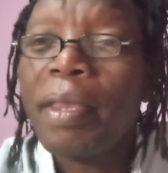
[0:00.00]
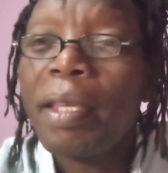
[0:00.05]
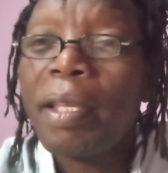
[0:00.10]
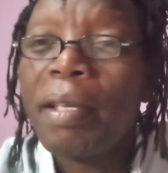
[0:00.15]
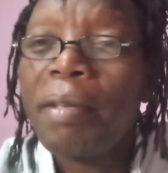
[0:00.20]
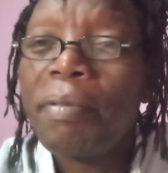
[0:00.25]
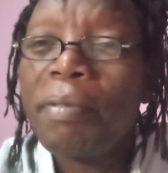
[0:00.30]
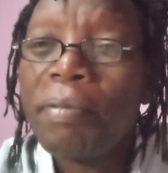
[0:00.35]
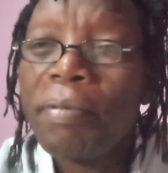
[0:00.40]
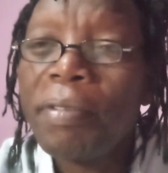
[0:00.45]

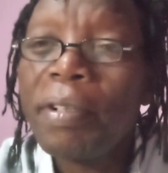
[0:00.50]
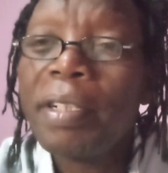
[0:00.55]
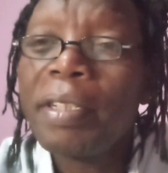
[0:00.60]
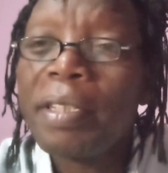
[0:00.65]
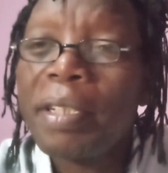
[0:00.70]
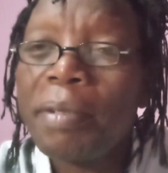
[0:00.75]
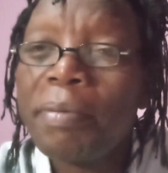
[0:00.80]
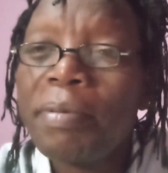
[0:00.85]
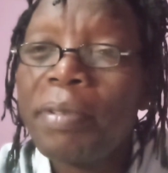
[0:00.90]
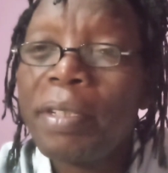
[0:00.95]
If you find
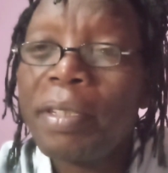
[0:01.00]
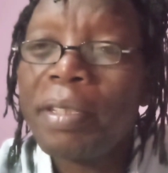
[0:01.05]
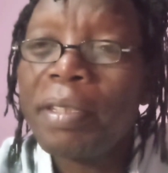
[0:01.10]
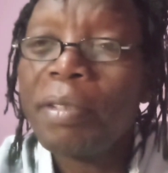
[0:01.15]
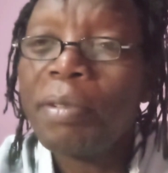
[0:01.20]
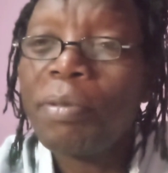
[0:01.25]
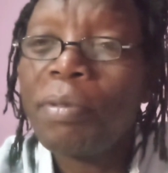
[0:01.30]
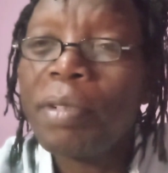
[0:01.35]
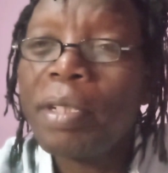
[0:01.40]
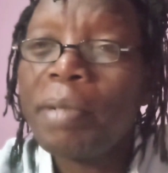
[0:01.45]
substance
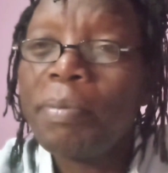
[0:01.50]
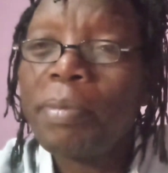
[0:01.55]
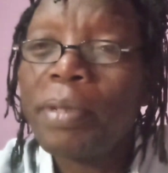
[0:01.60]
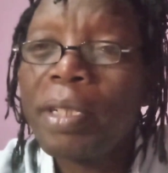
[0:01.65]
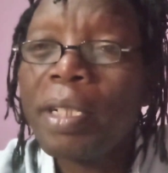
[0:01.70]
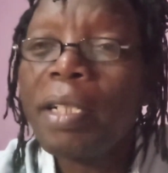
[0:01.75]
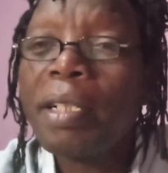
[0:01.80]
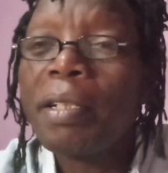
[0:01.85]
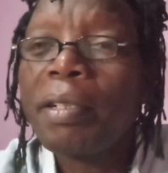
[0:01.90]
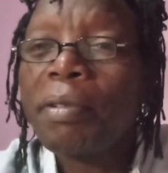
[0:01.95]
in what I'm
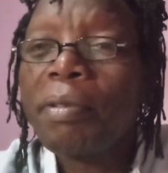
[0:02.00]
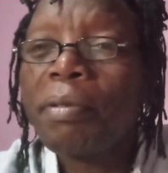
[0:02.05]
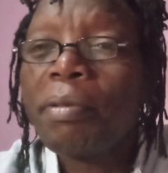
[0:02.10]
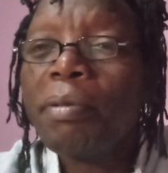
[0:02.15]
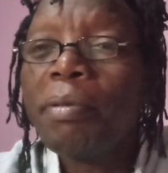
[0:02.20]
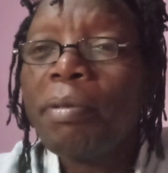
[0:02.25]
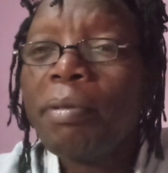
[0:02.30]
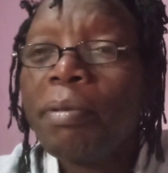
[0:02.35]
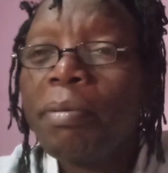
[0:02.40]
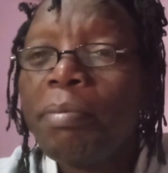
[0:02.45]
telling you,
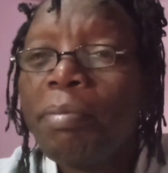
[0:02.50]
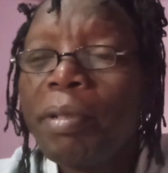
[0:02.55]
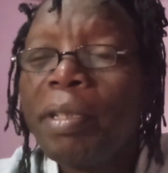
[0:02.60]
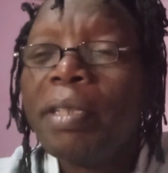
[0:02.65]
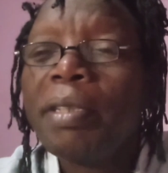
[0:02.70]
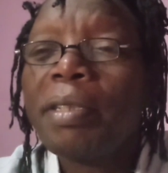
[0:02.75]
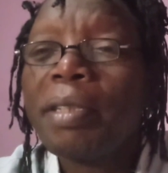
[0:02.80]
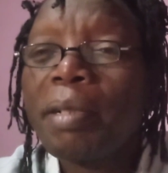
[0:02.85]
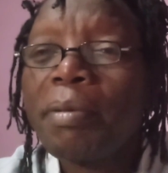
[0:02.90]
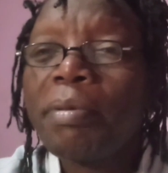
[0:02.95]
please
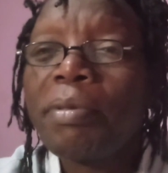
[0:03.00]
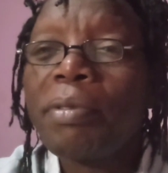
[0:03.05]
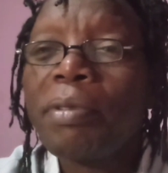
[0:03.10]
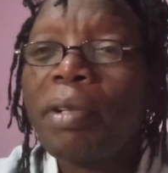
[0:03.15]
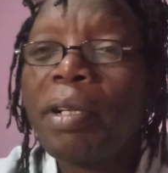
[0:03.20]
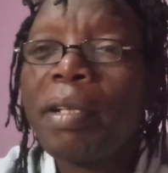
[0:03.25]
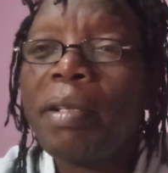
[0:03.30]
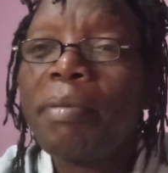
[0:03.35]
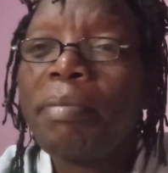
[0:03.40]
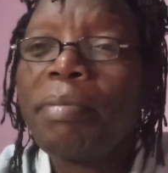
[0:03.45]

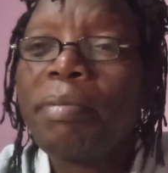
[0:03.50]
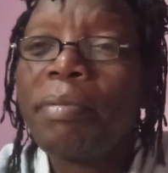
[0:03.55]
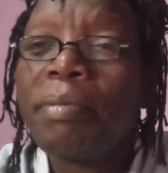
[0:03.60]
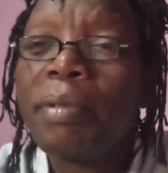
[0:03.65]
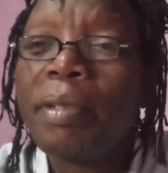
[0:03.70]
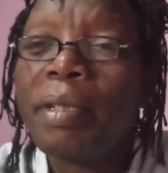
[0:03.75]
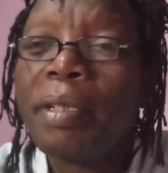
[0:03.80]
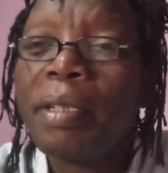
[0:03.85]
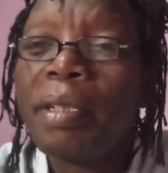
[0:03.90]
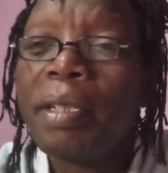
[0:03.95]
subscribe,
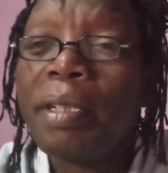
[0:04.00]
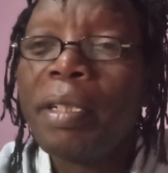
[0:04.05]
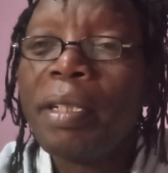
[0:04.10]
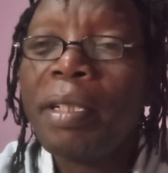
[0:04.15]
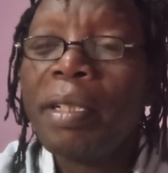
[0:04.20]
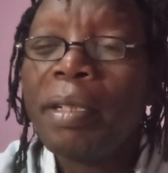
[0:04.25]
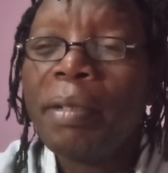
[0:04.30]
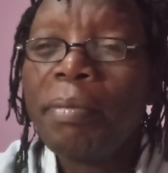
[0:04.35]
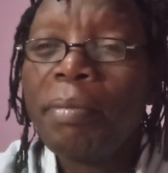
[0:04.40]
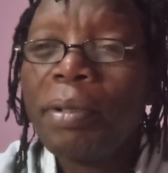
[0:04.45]

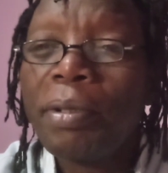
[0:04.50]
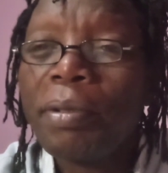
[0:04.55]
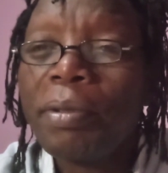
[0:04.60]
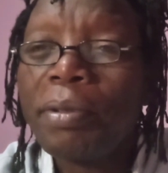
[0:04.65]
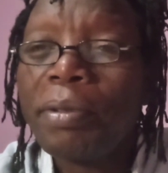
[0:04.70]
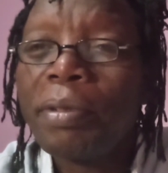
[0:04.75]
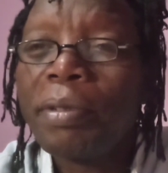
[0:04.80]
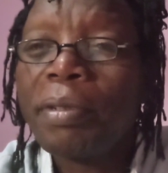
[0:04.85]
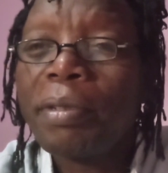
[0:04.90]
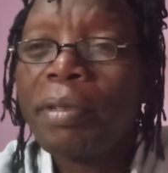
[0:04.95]

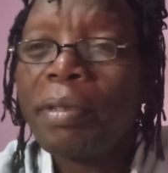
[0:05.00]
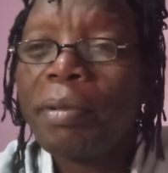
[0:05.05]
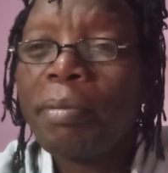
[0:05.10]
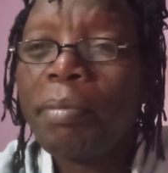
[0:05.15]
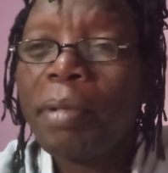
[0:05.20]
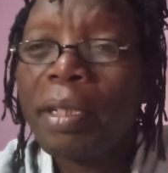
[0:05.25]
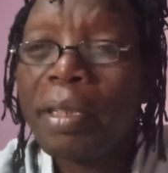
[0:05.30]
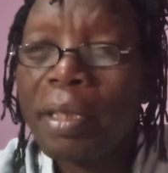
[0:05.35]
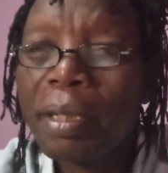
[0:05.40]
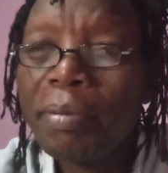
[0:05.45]
because
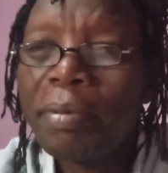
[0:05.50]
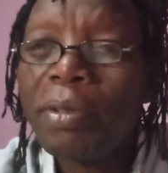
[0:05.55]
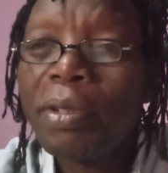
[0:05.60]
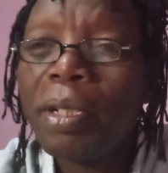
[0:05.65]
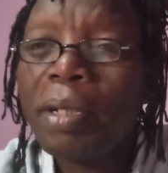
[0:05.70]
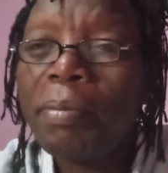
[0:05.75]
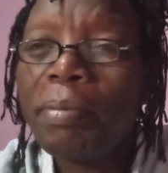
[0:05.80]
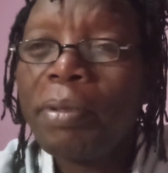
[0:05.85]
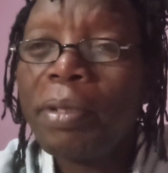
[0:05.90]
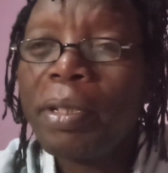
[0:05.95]
by
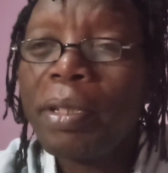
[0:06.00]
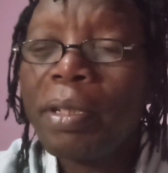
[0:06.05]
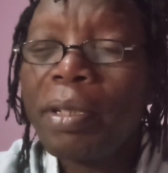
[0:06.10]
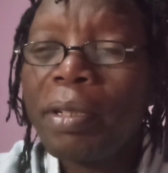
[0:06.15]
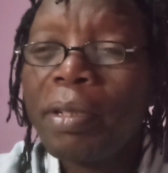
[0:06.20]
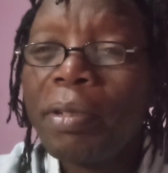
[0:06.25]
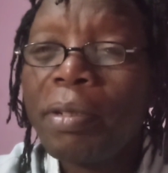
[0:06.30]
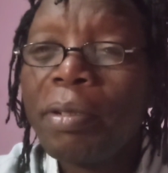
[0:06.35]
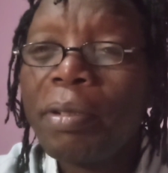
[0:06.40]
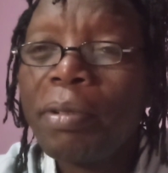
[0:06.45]
subscribing
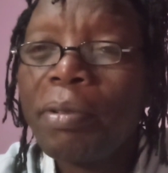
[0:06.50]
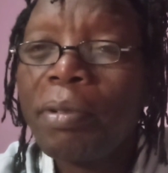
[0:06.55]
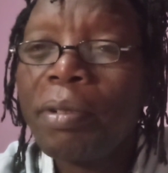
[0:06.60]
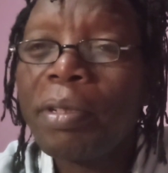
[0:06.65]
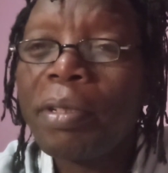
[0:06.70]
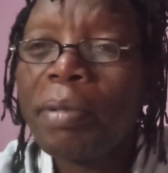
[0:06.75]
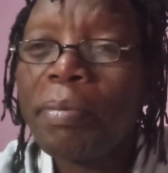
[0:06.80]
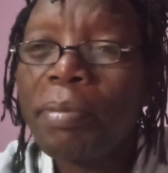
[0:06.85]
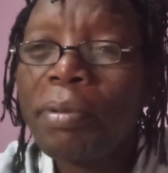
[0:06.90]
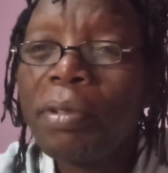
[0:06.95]
you are
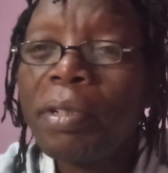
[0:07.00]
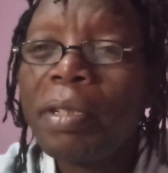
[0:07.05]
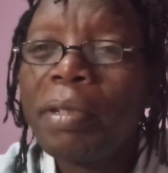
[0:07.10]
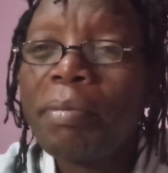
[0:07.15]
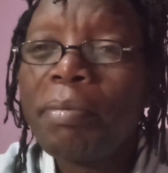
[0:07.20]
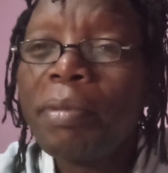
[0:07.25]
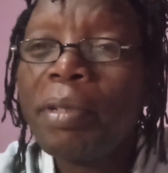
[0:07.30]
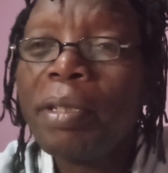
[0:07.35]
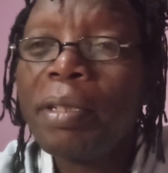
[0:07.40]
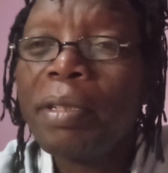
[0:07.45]
supporting
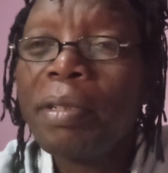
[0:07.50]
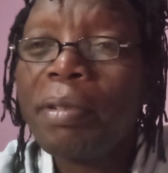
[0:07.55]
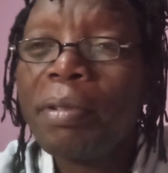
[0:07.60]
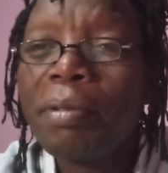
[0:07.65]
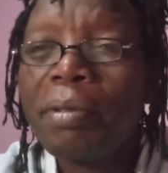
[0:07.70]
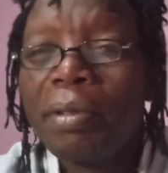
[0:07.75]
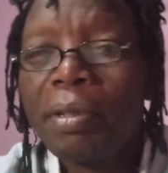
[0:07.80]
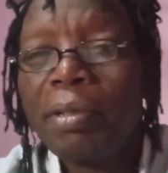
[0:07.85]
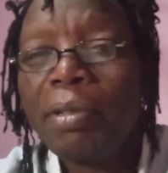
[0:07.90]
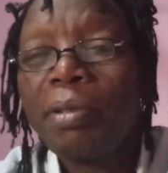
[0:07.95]
me to
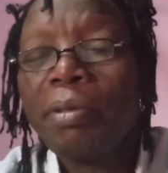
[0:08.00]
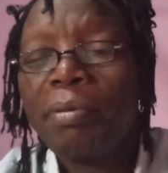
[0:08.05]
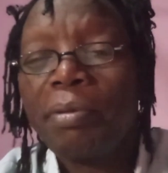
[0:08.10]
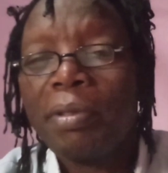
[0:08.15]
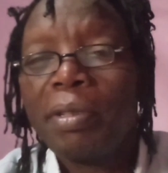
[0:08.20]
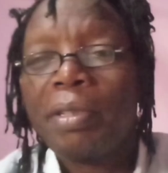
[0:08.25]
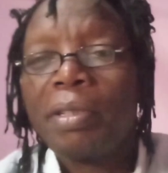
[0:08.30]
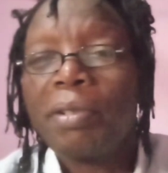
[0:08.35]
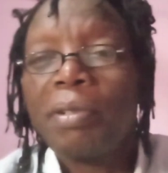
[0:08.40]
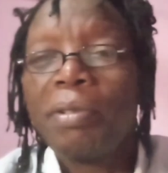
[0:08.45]
continue with
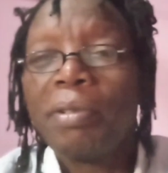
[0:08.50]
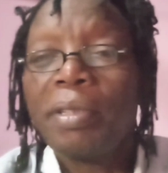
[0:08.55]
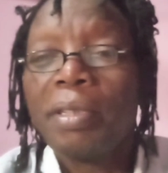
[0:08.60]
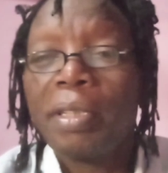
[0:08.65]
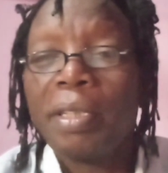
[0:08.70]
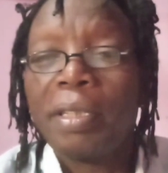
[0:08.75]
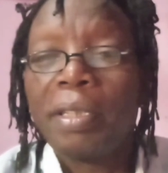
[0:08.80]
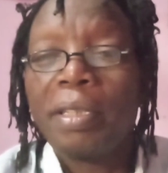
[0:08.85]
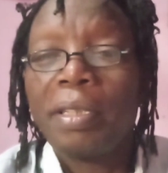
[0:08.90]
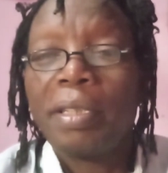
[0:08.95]
this
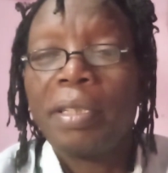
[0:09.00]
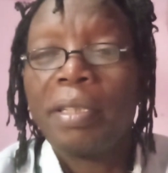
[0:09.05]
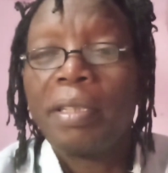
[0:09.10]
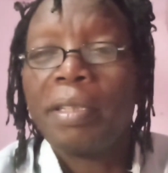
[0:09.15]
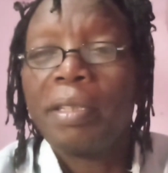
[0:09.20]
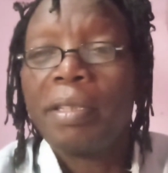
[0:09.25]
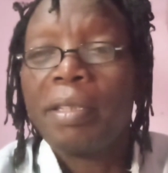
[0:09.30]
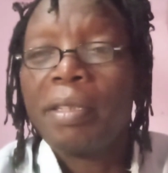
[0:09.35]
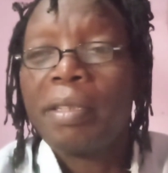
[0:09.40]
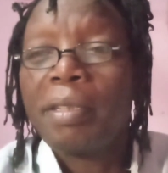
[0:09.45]
content.
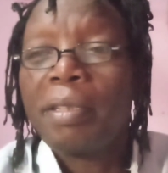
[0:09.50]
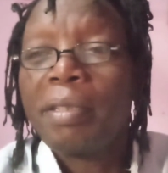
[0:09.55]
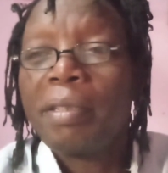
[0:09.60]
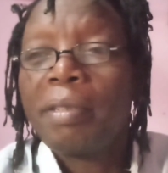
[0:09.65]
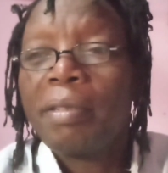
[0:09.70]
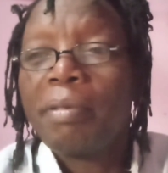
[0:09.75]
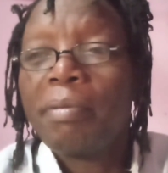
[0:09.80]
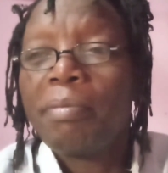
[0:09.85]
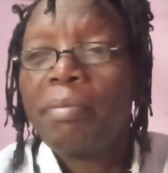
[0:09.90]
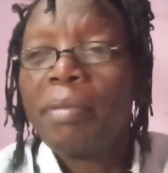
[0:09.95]

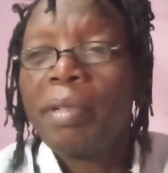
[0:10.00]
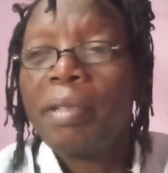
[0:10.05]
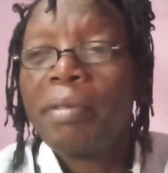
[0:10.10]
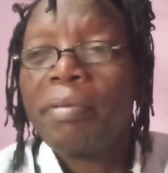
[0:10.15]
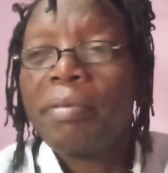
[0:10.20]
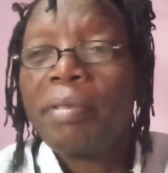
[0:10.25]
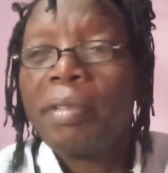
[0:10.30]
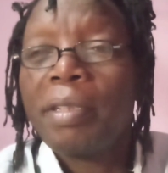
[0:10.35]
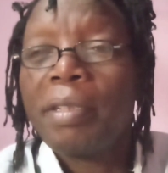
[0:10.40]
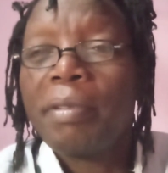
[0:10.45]
Bye
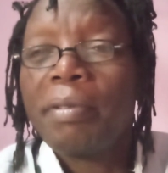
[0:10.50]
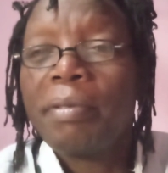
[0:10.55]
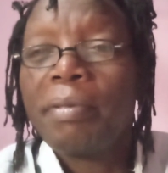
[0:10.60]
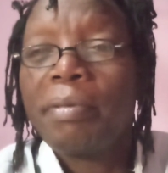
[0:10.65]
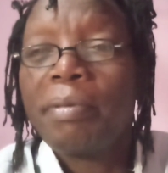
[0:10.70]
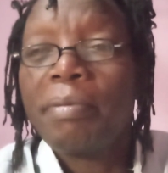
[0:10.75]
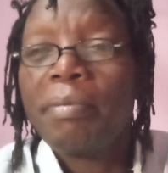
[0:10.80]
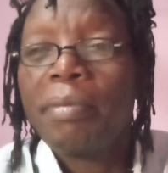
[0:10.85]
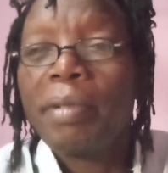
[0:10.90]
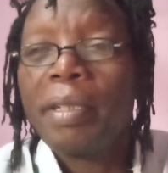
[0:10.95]
for now.
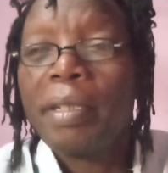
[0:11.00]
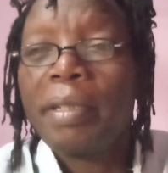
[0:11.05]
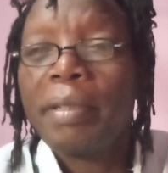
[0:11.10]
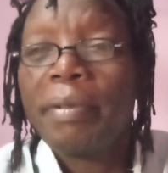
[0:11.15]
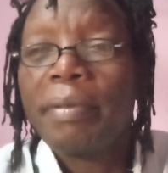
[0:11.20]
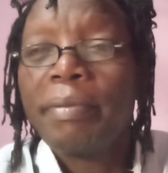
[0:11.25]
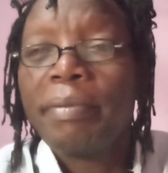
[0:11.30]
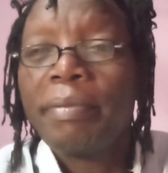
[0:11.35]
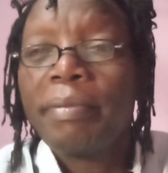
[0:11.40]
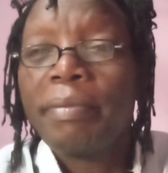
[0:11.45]
Bye.